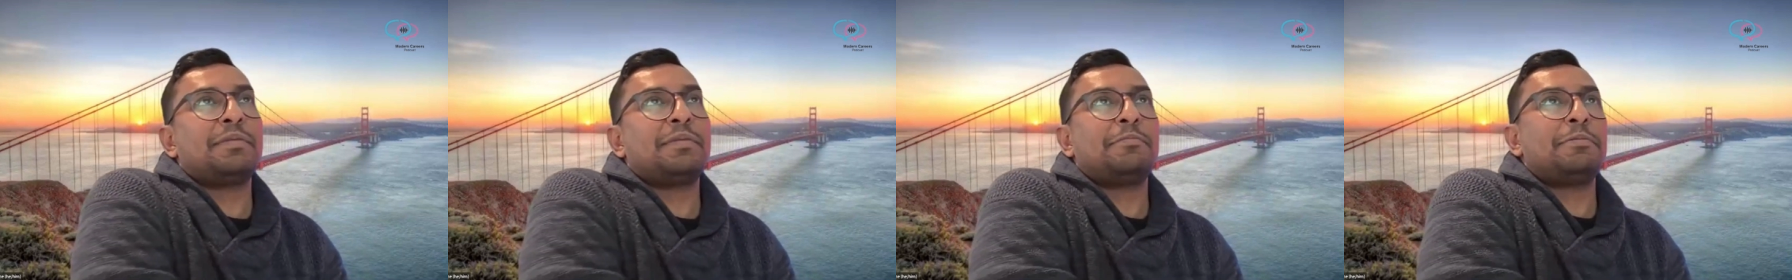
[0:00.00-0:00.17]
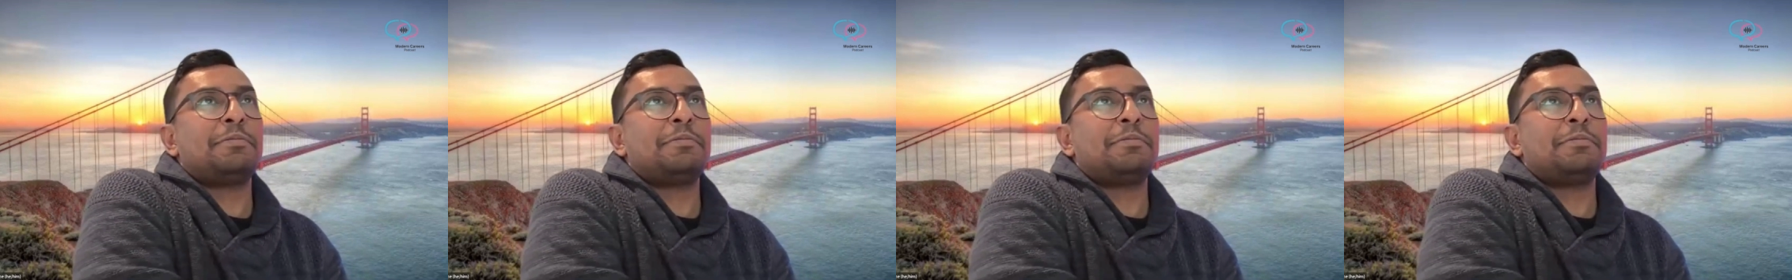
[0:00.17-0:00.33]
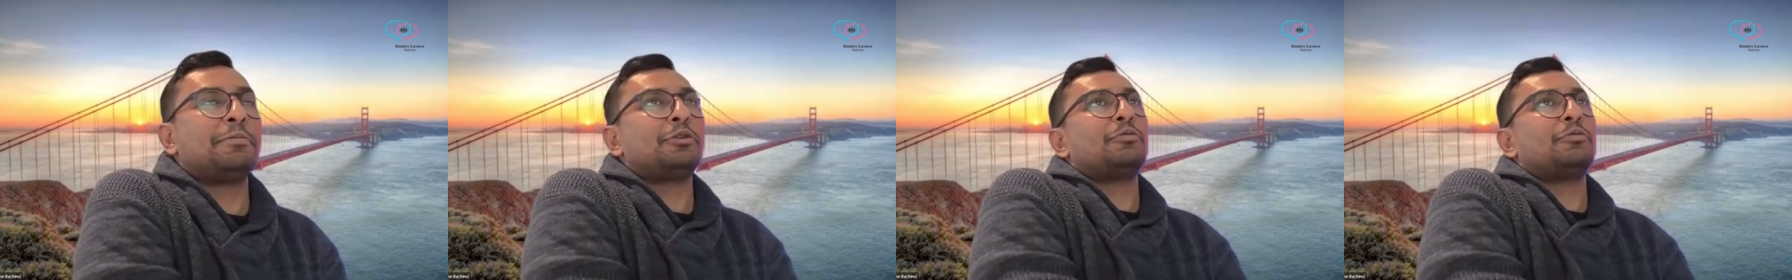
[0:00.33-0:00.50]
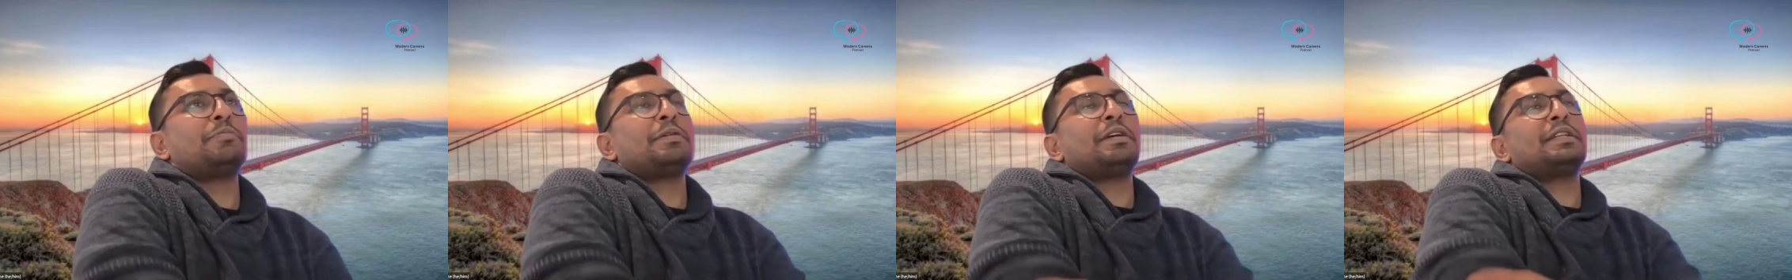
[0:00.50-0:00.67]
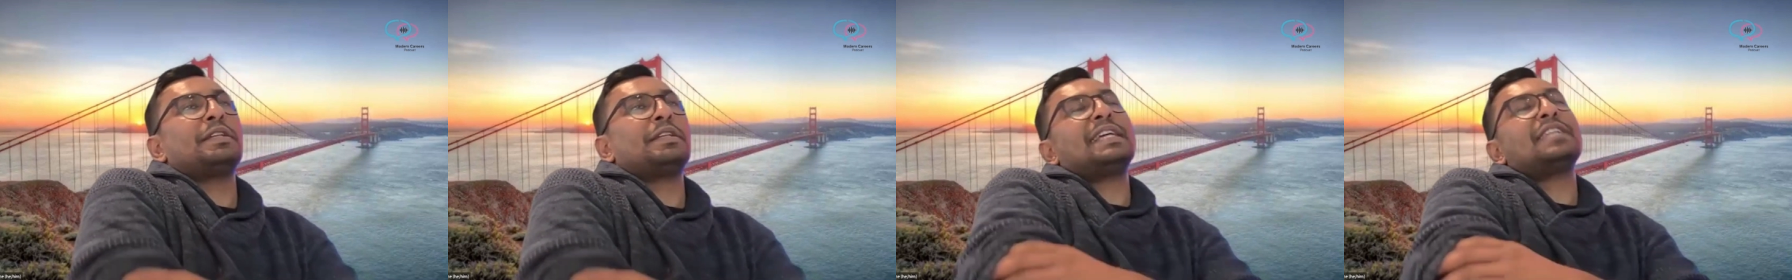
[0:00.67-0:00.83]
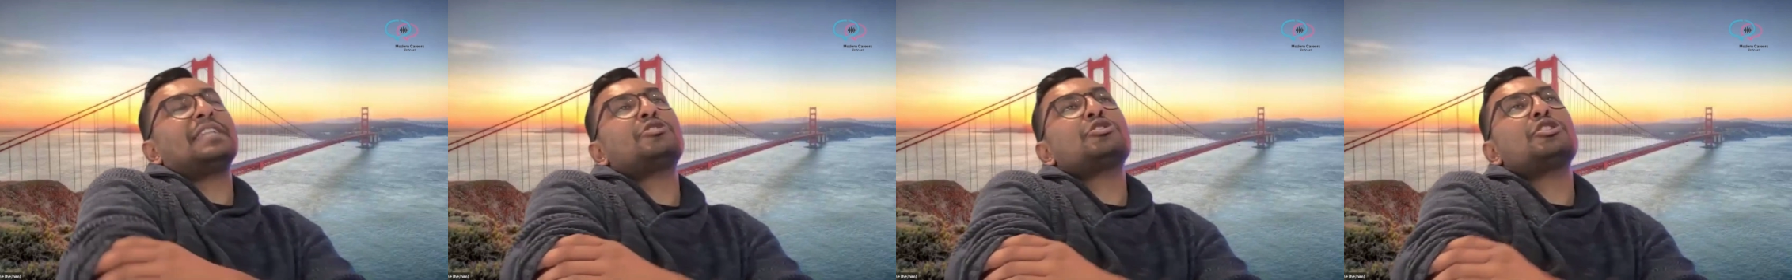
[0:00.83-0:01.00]
maybe people don't
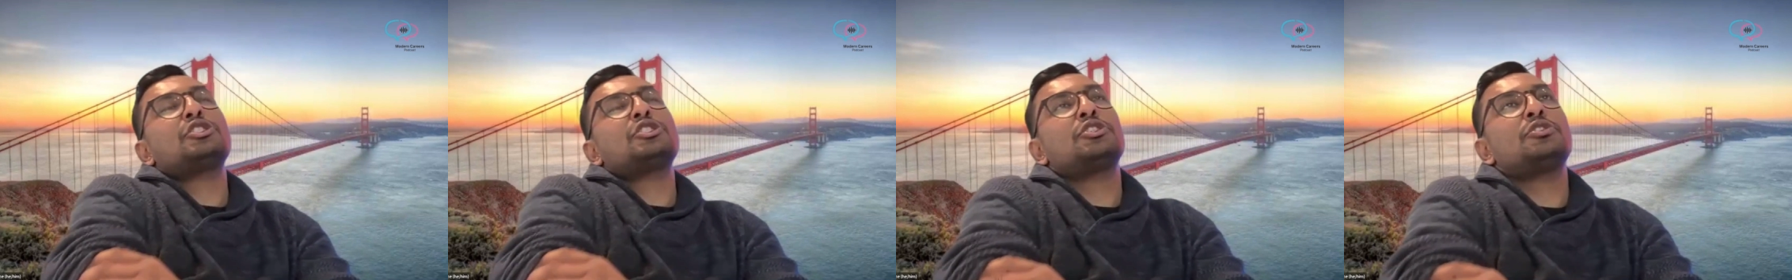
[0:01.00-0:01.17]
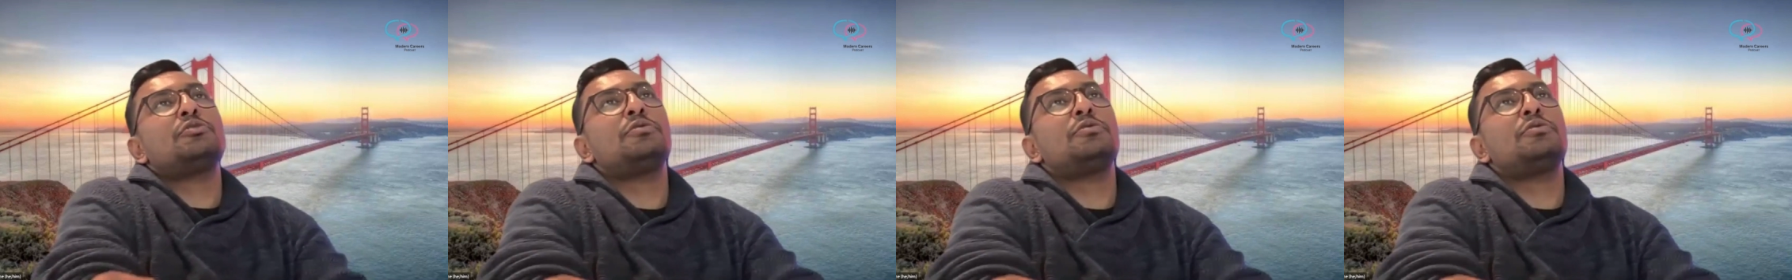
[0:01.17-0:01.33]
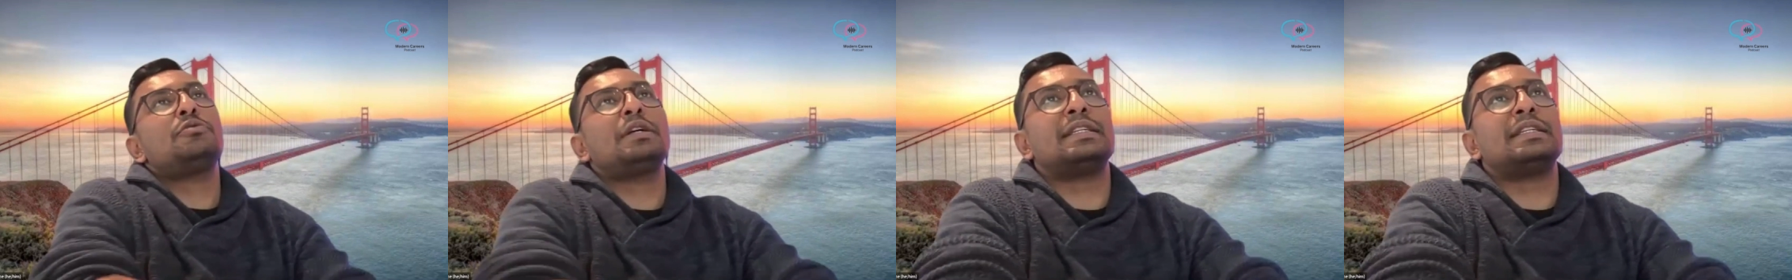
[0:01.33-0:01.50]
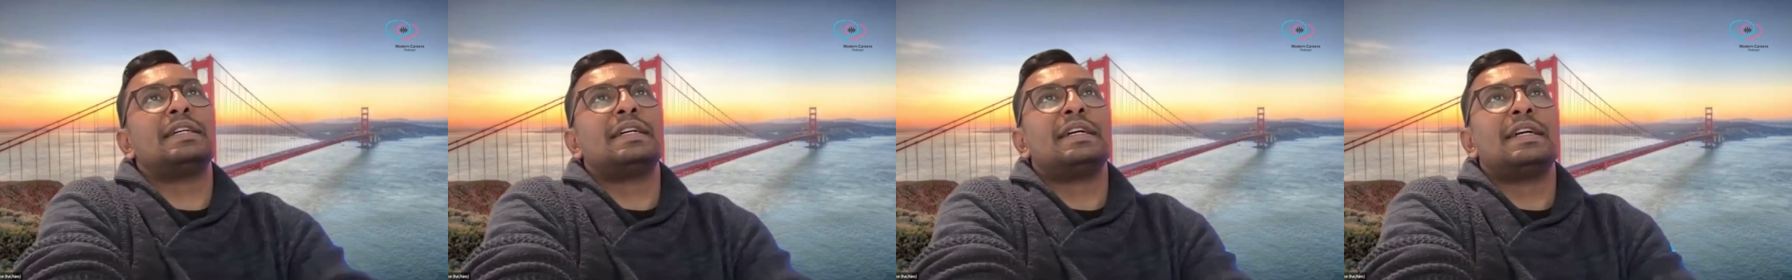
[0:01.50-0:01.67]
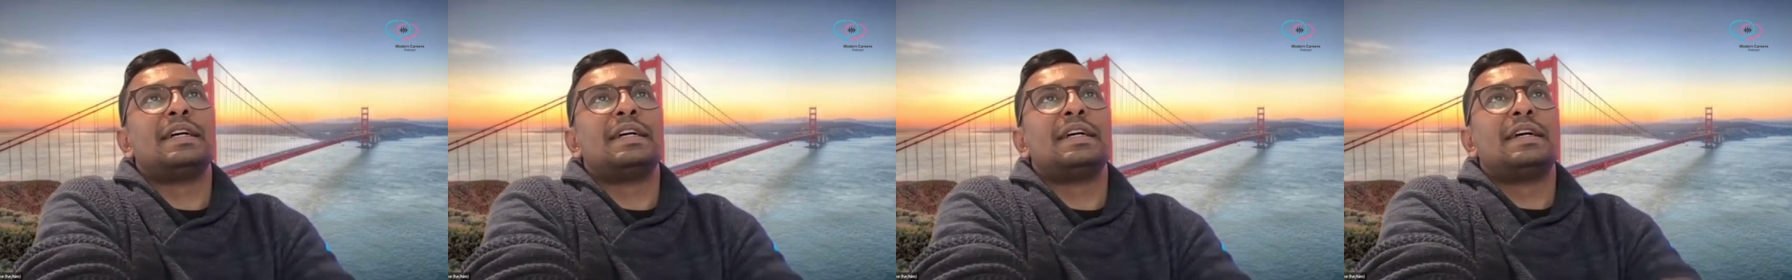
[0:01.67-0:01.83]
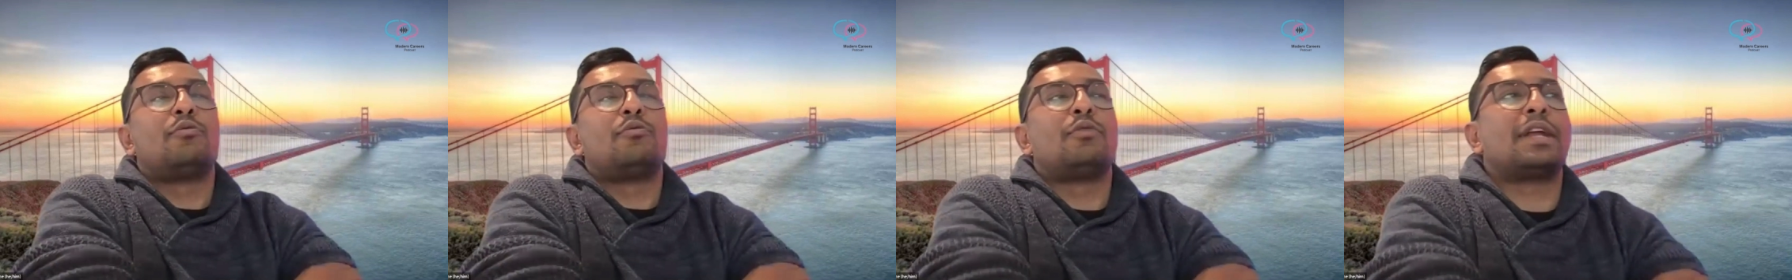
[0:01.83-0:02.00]
pay attention to. And
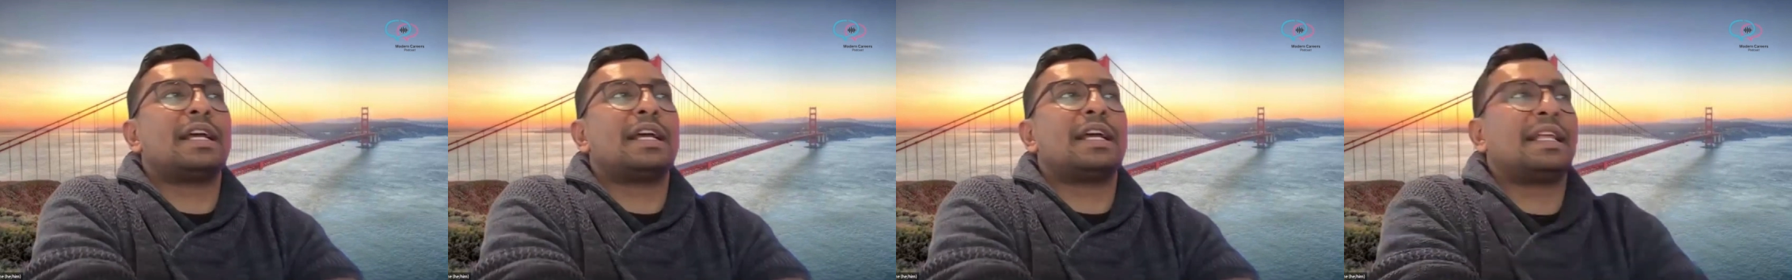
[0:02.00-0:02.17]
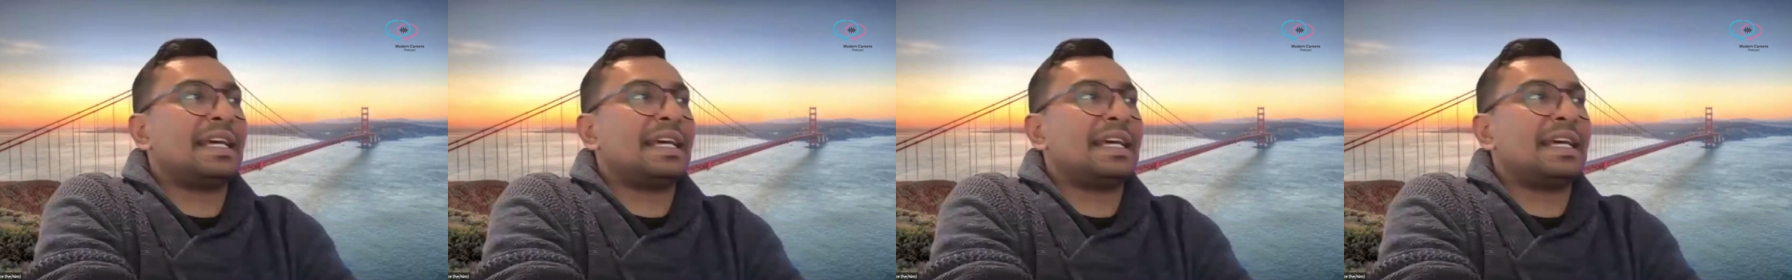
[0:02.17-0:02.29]
what I